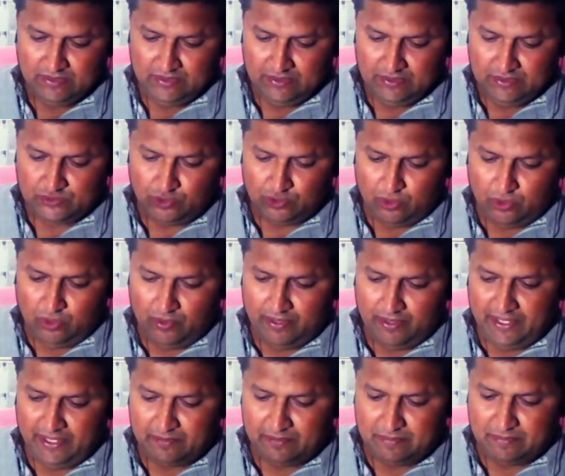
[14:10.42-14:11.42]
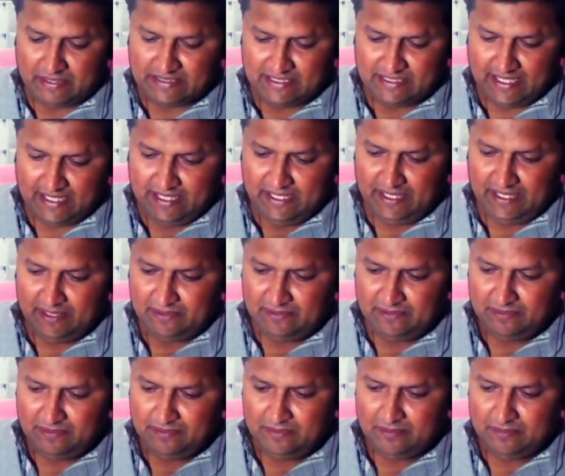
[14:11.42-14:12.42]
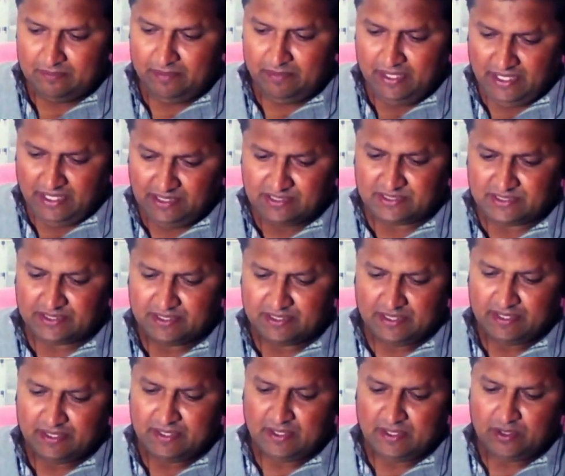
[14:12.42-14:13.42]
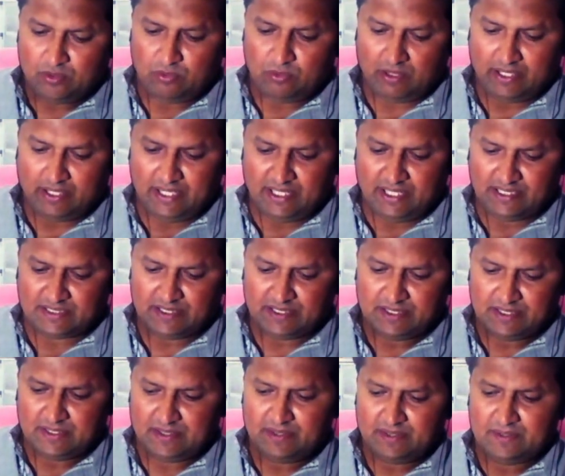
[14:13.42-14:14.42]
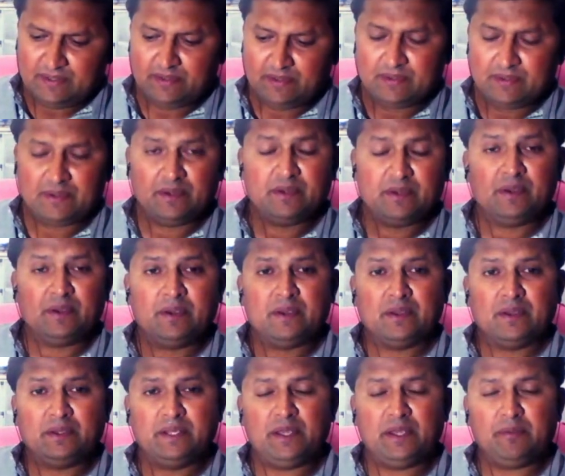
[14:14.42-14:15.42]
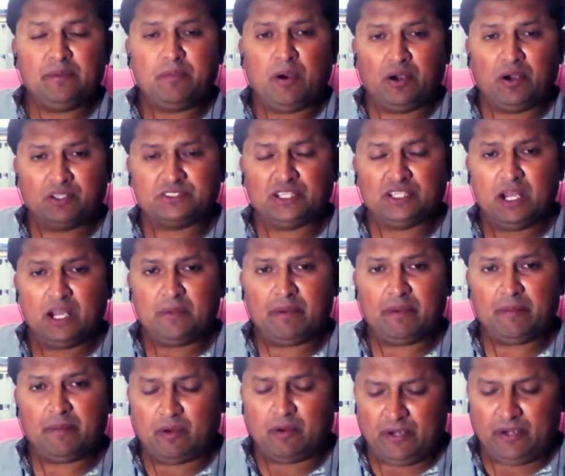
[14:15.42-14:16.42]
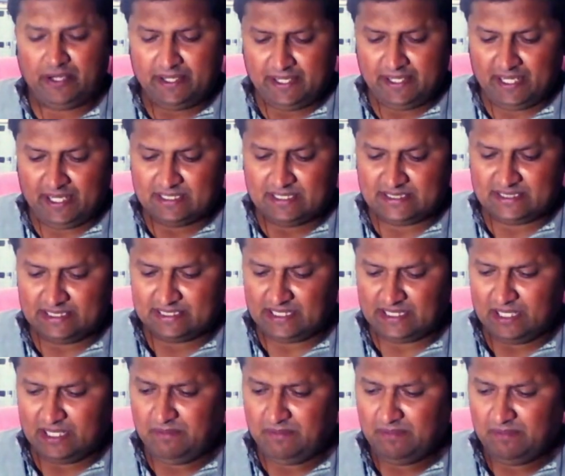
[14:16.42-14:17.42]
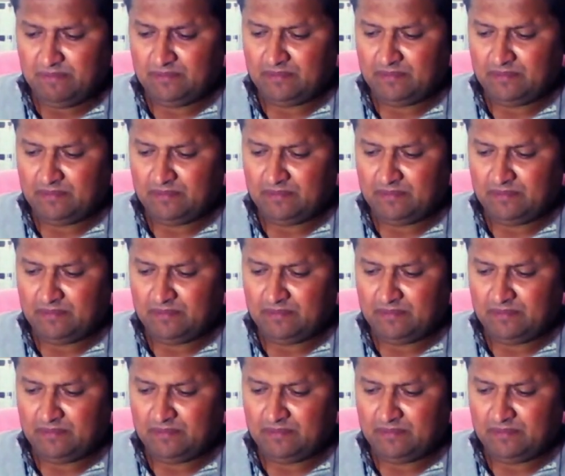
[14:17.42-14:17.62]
So it basically means, what is the function of a political system?